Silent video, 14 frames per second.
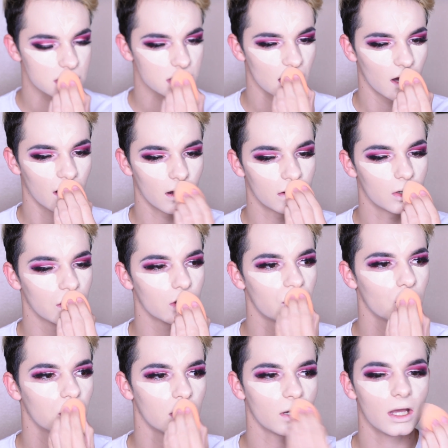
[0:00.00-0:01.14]

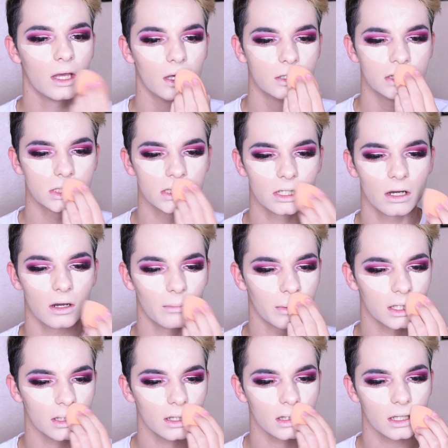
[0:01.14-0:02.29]
So
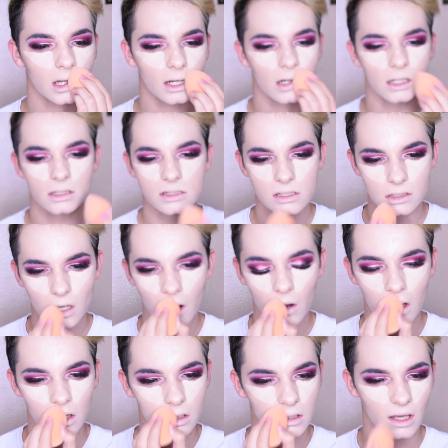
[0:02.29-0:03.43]
blend out the areas you don't want